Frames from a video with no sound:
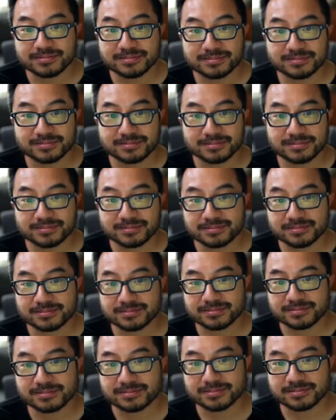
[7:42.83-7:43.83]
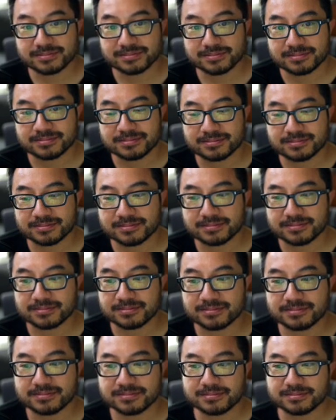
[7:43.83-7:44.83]

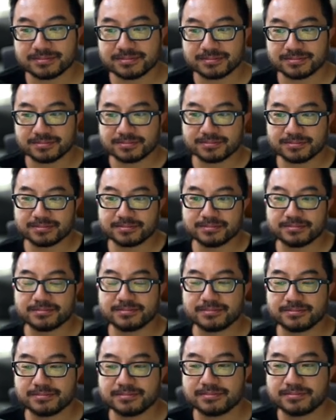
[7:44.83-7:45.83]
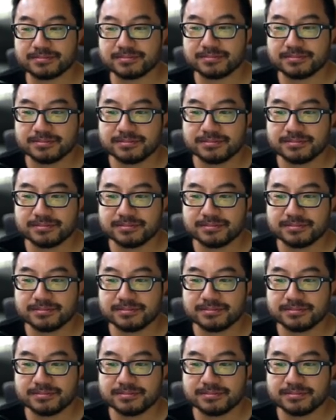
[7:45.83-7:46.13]
This person isn't speaking.